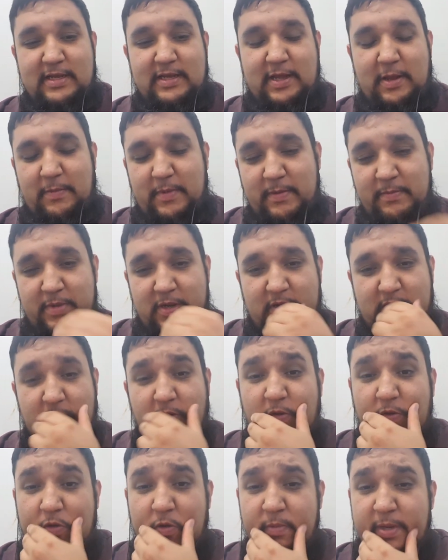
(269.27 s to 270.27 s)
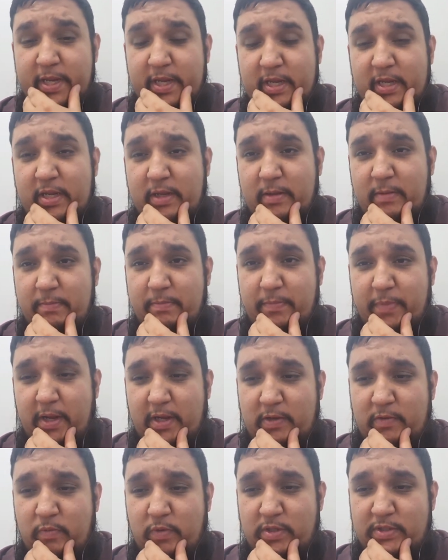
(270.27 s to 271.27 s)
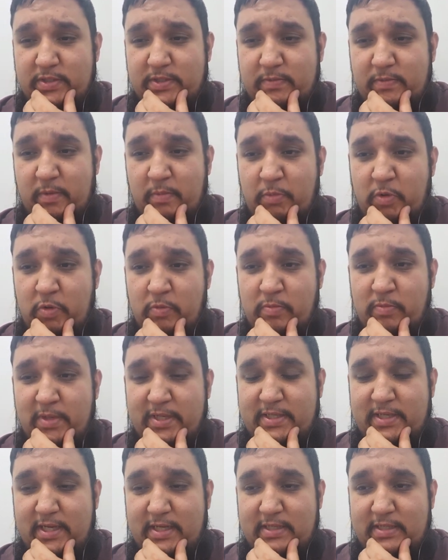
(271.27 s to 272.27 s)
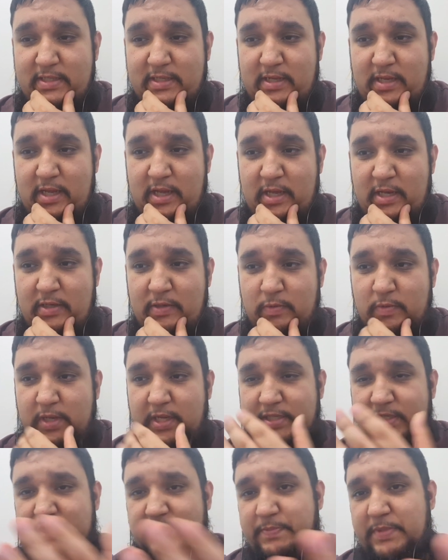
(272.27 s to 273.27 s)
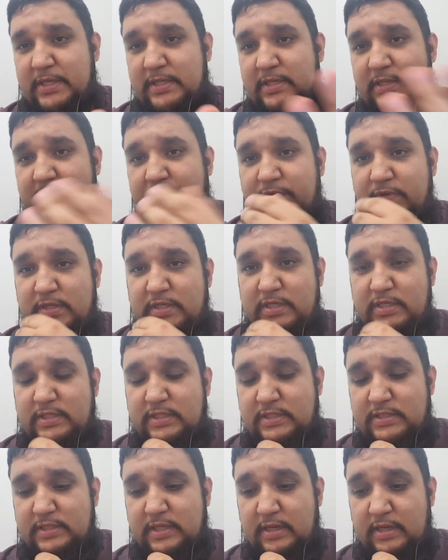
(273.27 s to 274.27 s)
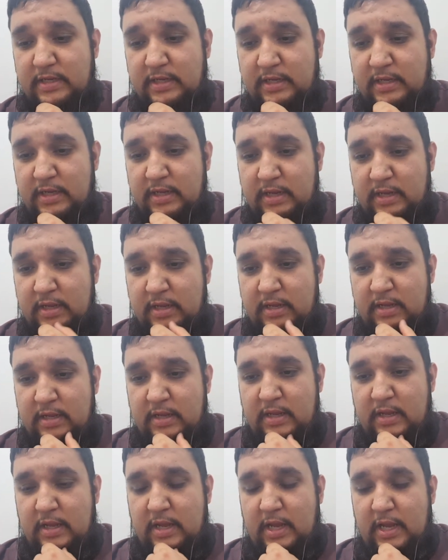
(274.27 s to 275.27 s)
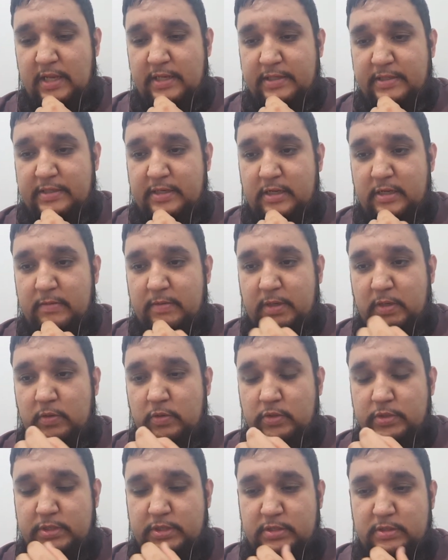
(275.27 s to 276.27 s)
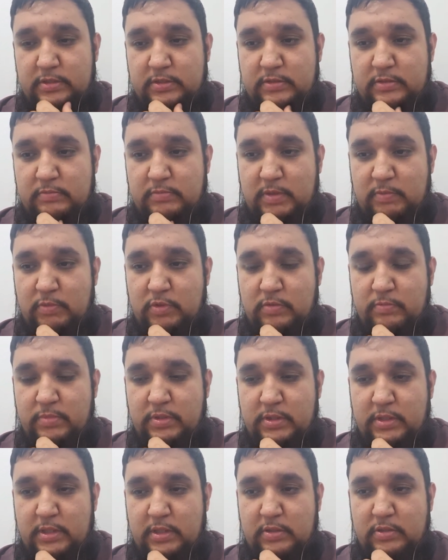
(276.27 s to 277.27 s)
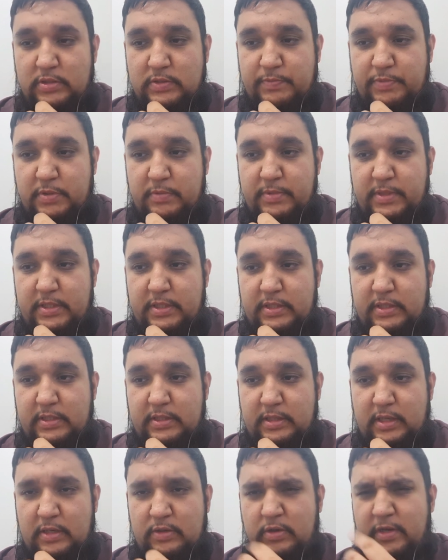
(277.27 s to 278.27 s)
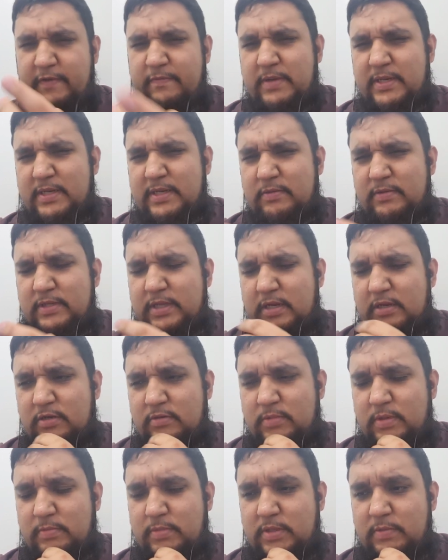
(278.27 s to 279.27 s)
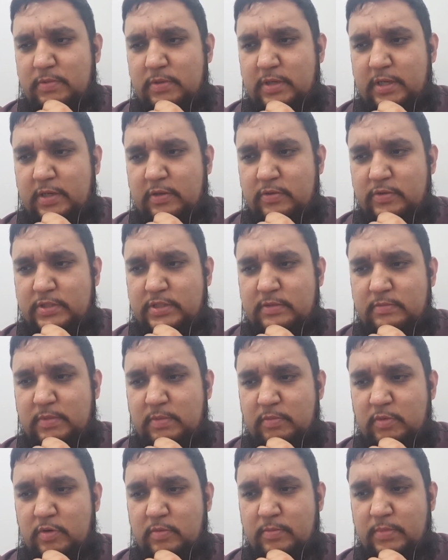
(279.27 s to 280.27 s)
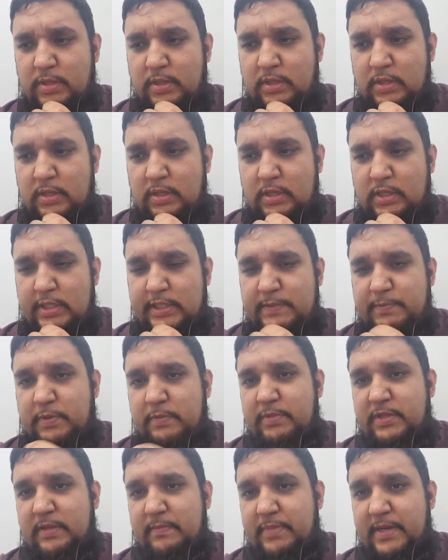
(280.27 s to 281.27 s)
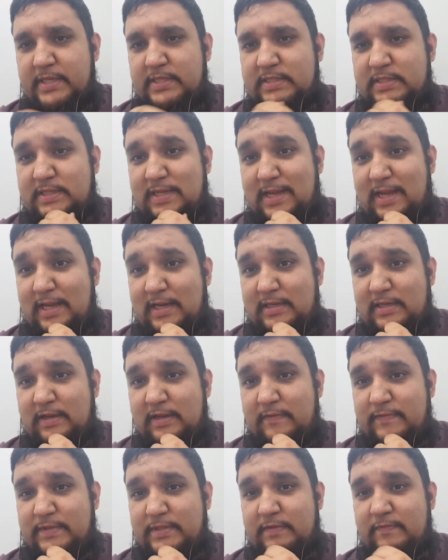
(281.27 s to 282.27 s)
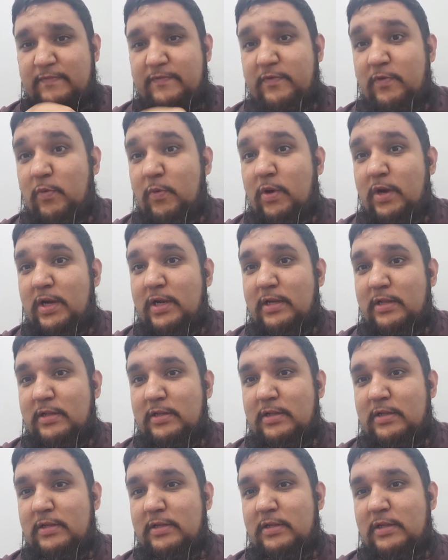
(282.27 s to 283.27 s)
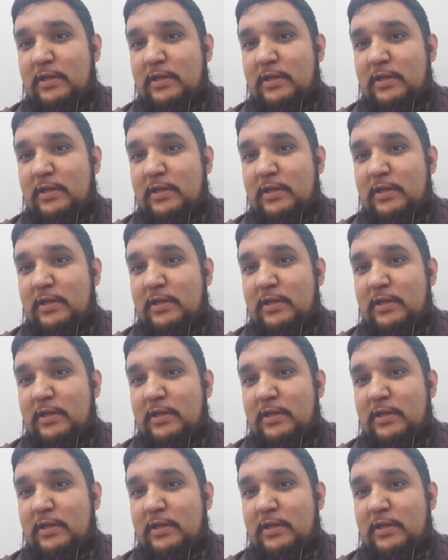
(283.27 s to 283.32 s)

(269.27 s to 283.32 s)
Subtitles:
I remember coming back once, my mum and my dad, and we had to speak to different teachers there. And he goes to my mum. He goes, probably, I don't know if my dad was there, I can't remember, but he goes to my mum. He's probably the best actor I've seen for a while